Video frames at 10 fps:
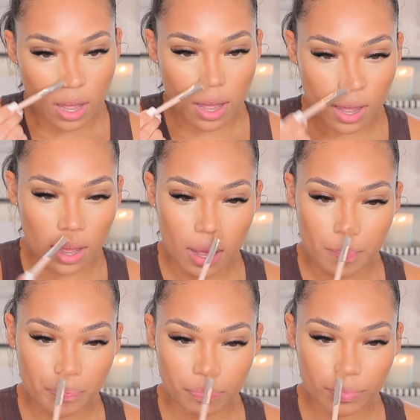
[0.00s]

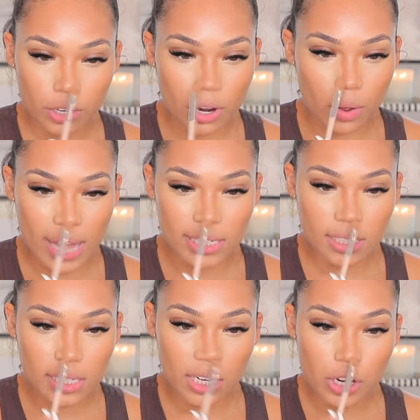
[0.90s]
Um, you know, I
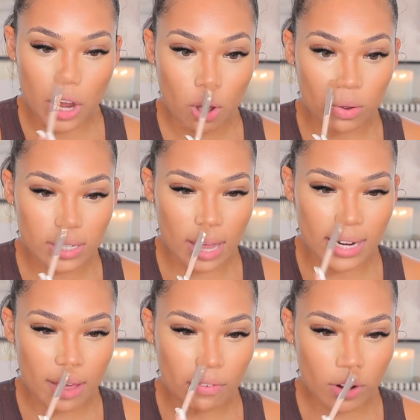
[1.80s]
just didn't know, because I
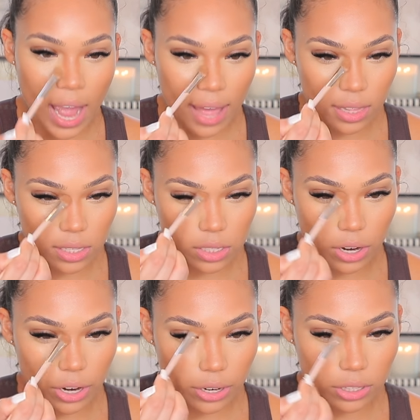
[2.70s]
never had this
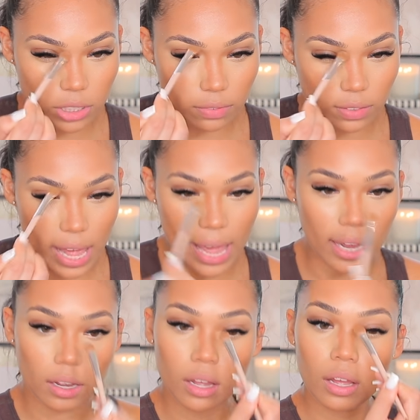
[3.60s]
urge of, like,